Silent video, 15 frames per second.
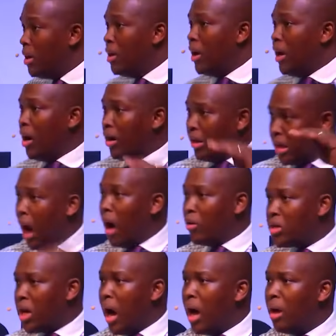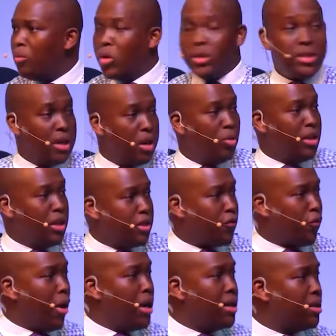in our downtime, was sitting with his
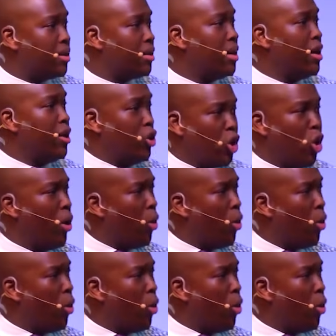friend doing